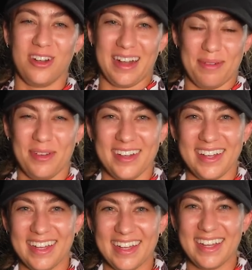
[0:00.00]

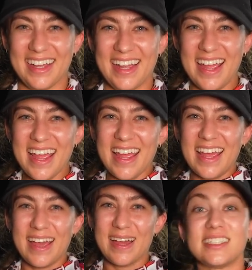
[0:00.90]
trip.
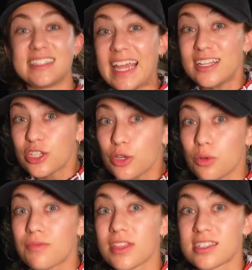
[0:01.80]
Stay
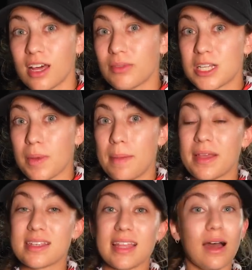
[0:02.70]
tuned for the sunrise bite
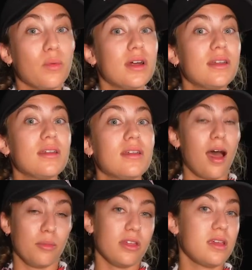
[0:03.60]
because that one,
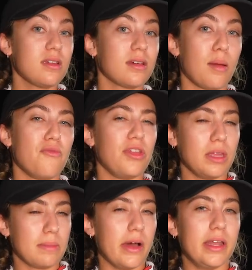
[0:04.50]
Emily, I'm
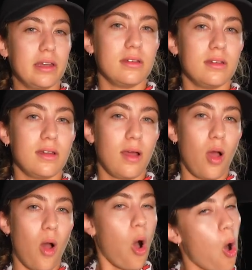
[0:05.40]
feeling mutton. I'm feeling
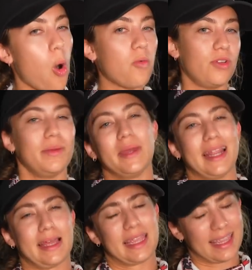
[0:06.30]
mutton too. Hopefully we
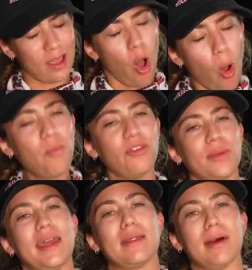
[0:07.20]
get a, hopefully
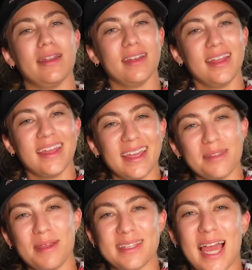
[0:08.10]
we get a mutton. In
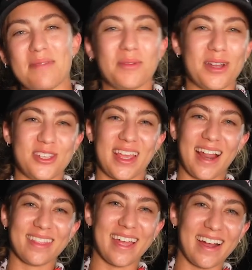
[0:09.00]
the meantime, we want you to get
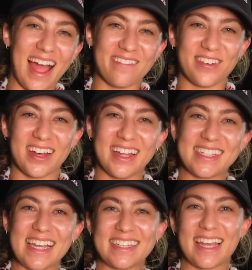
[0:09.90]
out there, have fun, and
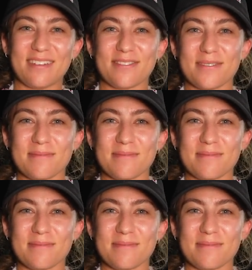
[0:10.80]
stay safe.